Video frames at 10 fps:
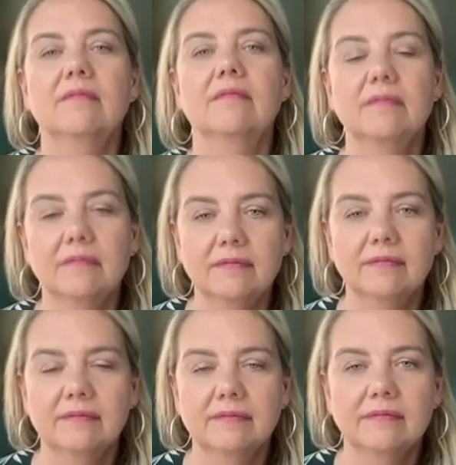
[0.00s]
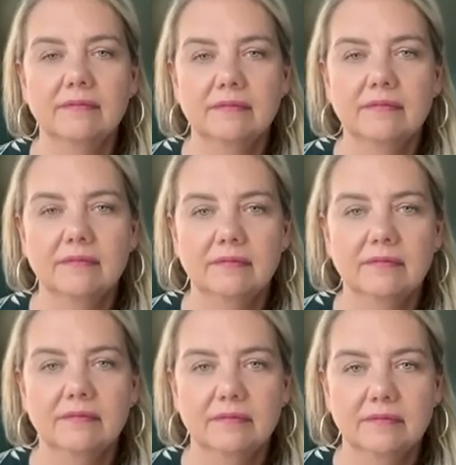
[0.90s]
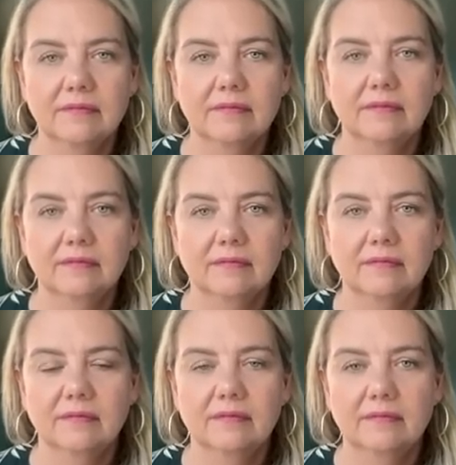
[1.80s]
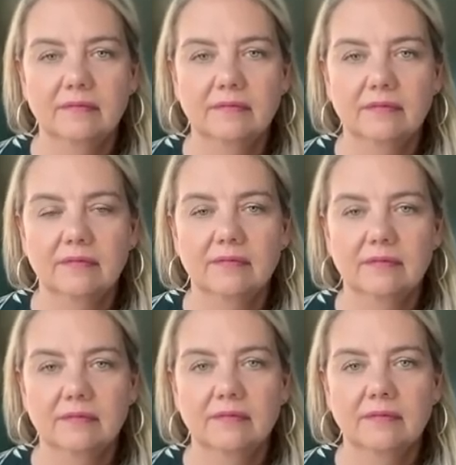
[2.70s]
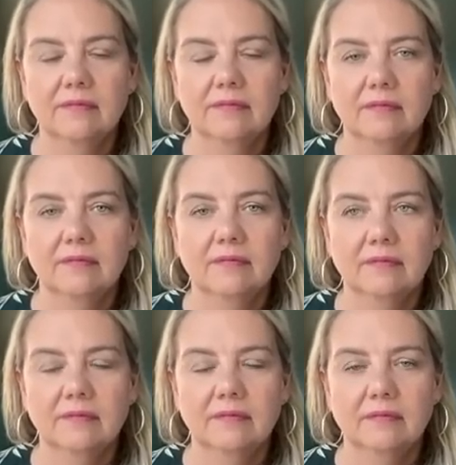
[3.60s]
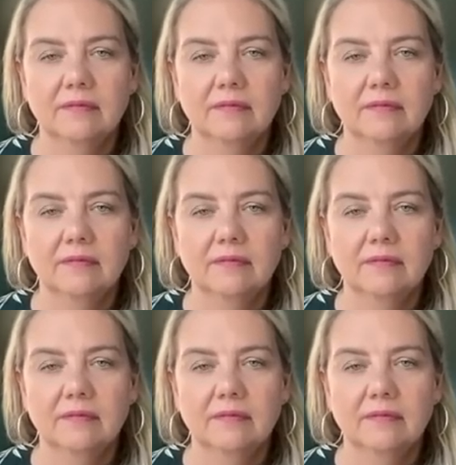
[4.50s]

The person shown says nothing.